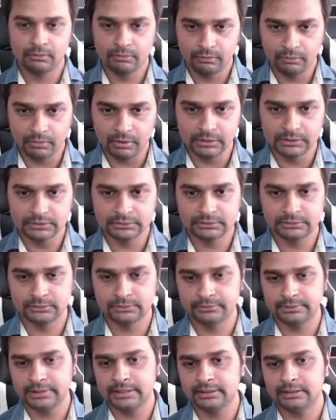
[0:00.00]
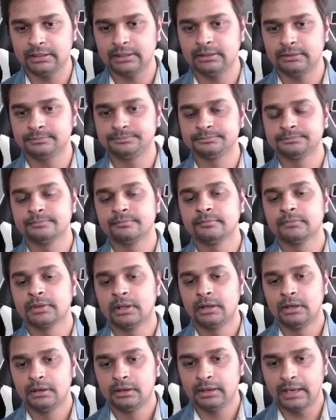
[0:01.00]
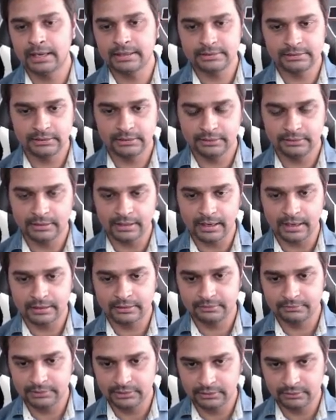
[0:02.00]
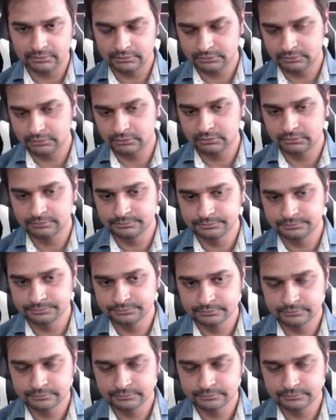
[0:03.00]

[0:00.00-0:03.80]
falls to rein in anti-India activities. So,